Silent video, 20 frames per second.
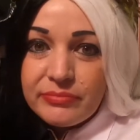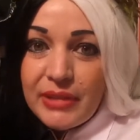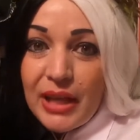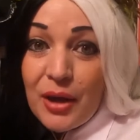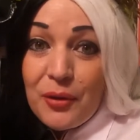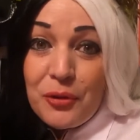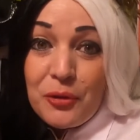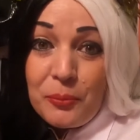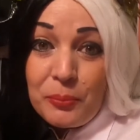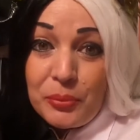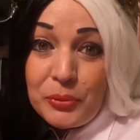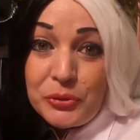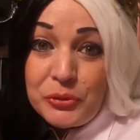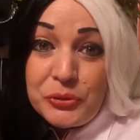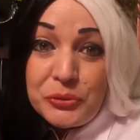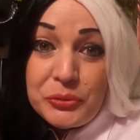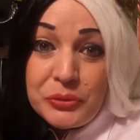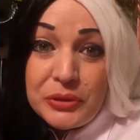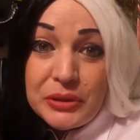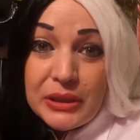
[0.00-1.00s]
out of the
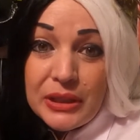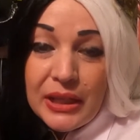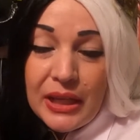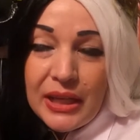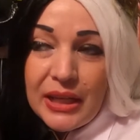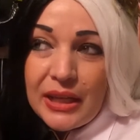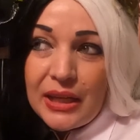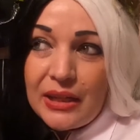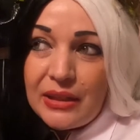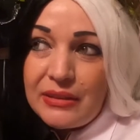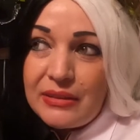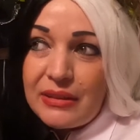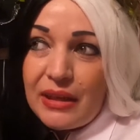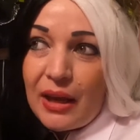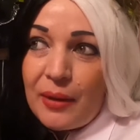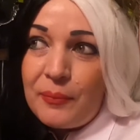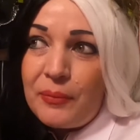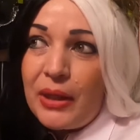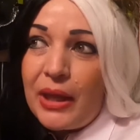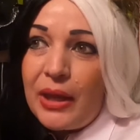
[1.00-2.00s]
blue and I'm